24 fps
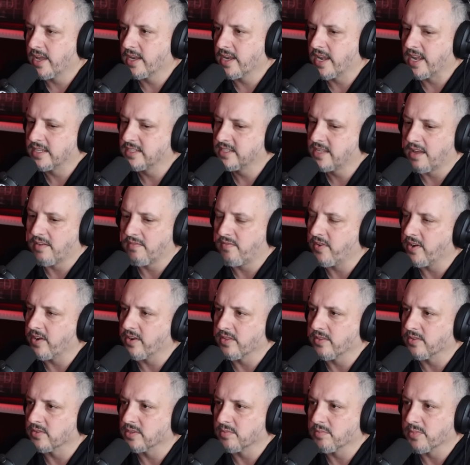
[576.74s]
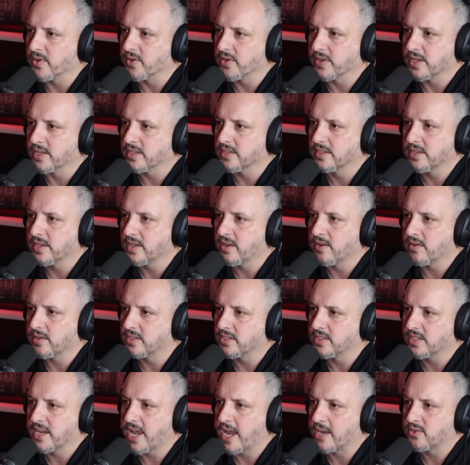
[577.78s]
And it's not fair to those Americans.
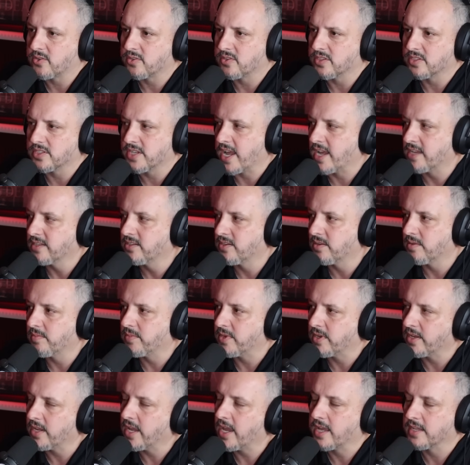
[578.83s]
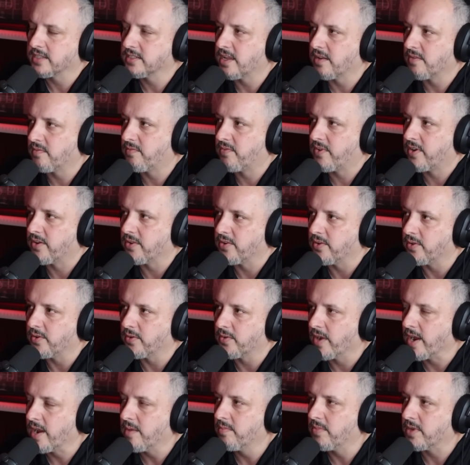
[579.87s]
It's a natural disaster. I mean, it's not fair to
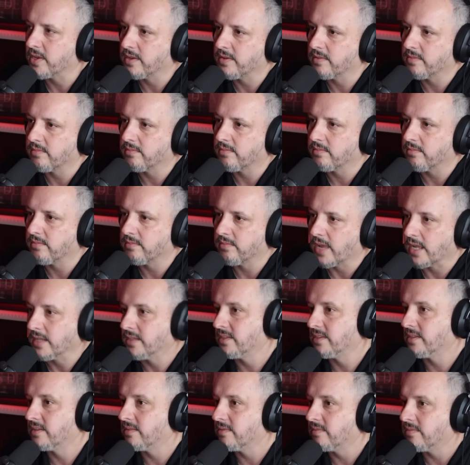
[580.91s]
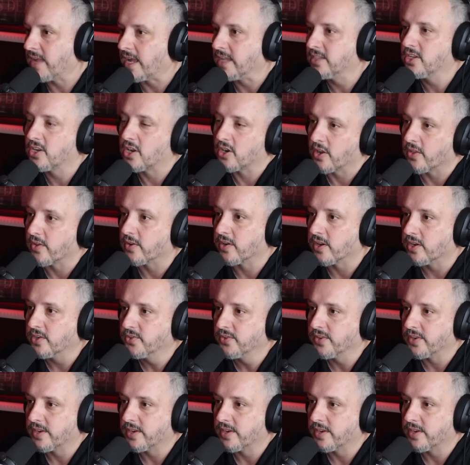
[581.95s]
Ukraine, but that's in another country.